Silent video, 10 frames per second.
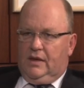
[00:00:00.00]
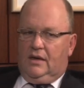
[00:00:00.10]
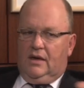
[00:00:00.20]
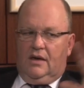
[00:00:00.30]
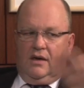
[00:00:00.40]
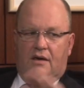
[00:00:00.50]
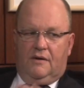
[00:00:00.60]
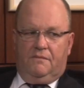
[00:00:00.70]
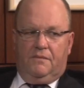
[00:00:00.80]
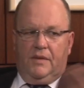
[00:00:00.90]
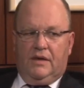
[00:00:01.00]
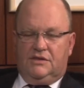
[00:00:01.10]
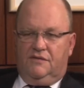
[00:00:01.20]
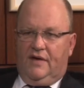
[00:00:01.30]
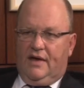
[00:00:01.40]
um,
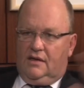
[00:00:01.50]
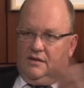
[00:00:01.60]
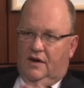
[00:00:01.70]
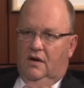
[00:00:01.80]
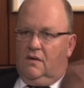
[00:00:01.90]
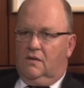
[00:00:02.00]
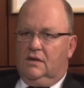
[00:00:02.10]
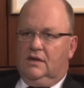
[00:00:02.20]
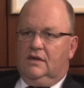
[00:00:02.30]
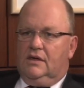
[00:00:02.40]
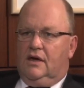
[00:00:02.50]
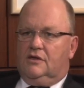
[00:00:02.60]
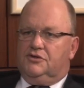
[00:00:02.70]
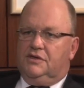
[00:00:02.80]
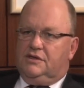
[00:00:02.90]
surveil the whole
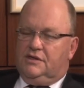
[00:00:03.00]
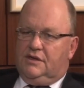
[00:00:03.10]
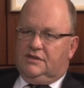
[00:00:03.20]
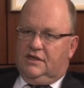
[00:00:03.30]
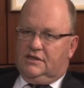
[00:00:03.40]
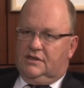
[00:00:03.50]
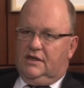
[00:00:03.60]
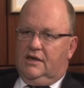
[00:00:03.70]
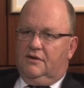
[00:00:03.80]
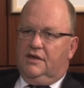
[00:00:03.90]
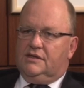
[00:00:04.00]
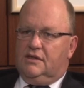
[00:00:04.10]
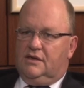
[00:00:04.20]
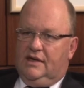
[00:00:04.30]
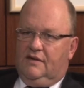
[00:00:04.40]
country to assess the areas and
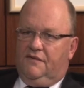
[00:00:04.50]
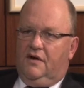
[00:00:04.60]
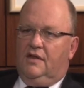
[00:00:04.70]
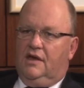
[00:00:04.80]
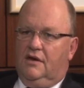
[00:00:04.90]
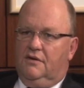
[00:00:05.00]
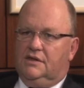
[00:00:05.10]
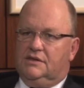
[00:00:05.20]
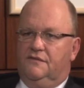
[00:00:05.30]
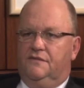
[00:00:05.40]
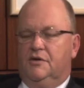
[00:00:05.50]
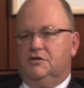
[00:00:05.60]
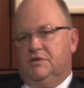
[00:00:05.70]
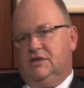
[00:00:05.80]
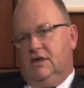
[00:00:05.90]
identify the areas of
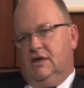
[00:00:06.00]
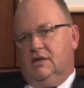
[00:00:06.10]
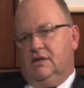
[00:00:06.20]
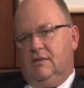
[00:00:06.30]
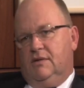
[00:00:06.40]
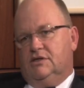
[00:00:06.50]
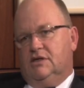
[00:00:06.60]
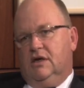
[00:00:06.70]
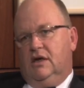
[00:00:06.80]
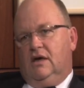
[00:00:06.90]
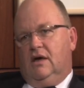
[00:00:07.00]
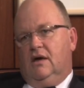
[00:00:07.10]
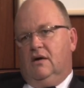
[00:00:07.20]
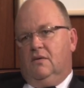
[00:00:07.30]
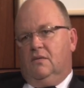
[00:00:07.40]
most particular damage.
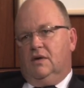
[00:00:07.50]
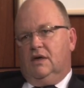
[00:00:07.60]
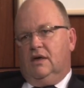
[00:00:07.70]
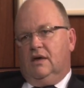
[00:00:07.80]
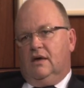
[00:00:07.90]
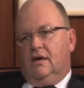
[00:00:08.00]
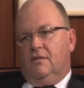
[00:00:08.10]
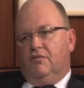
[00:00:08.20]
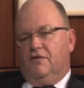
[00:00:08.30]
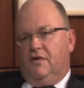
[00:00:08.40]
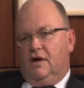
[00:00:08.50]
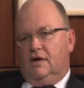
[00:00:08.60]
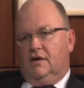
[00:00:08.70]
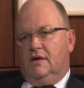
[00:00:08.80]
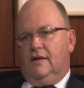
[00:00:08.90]
Uh, we uh,
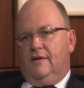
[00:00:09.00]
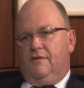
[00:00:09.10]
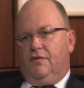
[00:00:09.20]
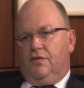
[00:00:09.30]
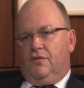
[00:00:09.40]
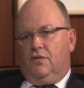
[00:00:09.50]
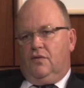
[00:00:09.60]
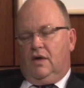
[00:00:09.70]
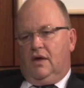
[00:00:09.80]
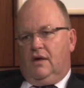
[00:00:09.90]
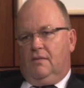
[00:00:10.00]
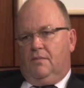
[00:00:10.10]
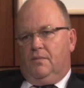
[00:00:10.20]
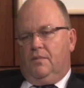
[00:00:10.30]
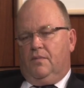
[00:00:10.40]
provided, through
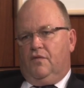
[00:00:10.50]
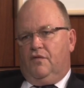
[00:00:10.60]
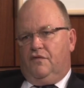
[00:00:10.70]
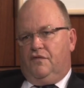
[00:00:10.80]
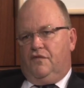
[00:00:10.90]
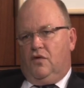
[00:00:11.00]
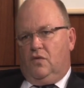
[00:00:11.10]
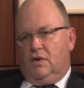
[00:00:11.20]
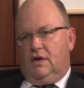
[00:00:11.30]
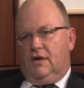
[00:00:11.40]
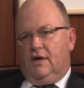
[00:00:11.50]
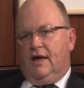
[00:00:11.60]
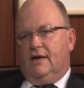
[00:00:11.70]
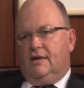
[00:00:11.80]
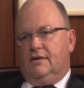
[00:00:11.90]
um,
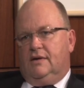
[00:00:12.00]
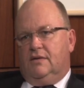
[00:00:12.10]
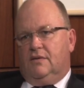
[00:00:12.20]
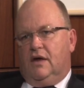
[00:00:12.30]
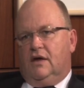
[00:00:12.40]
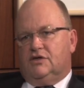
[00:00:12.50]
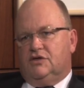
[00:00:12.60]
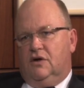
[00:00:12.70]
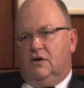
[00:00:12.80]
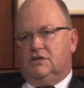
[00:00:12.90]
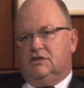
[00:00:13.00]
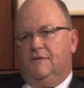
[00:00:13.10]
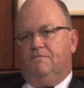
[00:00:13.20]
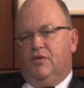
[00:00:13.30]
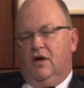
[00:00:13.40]
forward-located uh, stocks
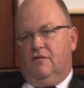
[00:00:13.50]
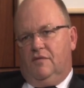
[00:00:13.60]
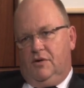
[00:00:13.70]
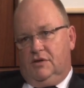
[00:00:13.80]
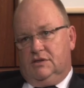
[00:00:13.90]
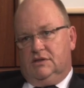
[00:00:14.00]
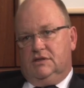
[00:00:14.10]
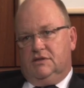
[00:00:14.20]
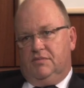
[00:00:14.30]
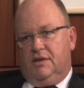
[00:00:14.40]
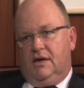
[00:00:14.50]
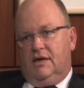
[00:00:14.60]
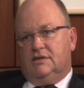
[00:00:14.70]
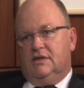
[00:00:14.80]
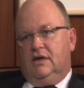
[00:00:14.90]
of emergency
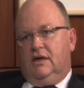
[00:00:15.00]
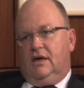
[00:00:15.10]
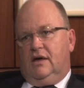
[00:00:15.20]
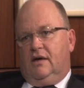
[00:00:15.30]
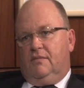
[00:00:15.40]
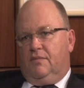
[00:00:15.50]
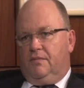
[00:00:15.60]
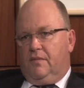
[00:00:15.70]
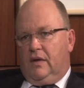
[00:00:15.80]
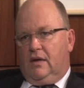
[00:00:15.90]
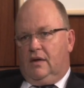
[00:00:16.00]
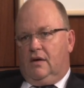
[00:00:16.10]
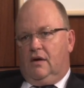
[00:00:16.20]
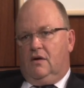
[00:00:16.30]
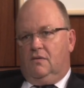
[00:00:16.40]
supplies, um, a
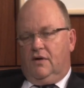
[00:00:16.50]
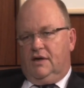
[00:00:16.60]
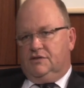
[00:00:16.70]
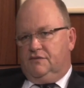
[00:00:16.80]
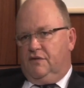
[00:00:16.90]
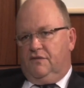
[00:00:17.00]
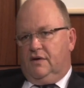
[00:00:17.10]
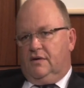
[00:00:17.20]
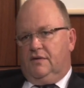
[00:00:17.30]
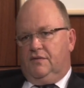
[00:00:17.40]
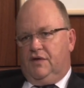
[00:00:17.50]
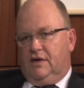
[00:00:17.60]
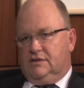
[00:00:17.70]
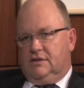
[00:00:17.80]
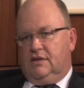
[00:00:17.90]
whole range of different
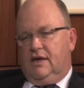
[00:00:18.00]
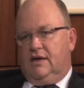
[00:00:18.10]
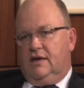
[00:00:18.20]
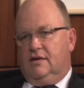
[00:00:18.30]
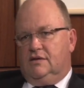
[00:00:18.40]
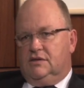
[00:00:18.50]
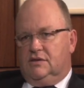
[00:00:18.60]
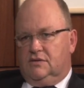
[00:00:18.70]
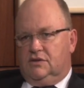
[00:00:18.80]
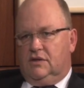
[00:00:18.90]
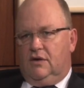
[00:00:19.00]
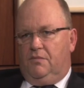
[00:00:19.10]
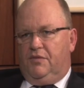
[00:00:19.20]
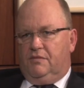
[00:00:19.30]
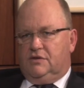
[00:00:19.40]
things that they needed to, to
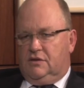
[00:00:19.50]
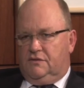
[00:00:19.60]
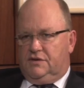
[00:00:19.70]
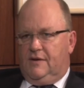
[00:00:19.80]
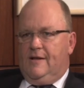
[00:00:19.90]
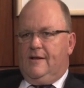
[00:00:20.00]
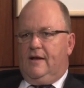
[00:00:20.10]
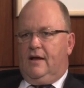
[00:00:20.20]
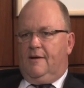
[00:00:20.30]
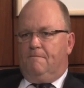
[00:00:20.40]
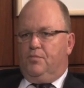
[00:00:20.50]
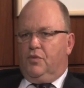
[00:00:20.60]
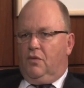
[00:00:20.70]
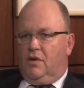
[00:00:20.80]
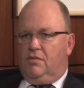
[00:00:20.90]
help themselves um,
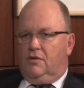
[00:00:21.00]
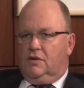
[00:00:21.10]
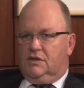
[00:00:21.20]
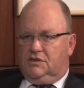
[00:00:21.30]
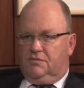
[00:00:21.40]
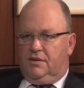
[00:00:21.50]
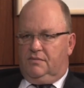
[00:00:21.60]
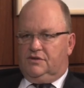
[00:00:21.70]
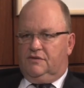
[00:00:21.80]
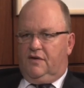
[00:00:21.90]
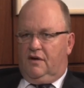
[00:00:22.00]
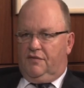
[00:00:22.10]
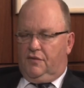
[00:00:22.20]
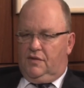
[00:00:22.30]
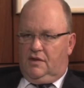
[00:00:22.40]
rebuild and su survive
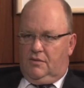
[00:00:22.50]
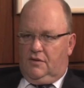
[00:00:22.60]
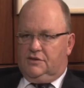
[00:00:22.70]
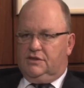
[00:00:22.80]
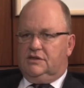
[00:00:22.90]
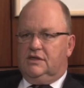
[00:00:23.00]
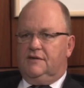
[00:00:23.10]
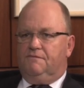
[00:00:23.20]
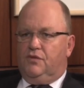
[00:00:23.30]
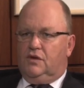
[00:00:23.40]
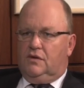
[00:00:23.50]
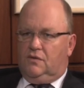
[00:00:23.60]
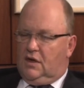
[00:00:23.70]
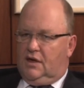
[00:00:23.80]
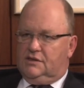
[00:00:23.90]
through the emergency, all
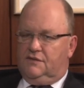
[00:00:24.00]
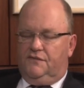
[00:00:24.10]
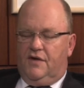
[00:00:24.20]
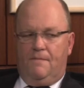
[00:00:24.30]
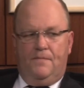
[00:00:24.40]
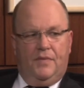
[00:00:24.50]
kinds of um,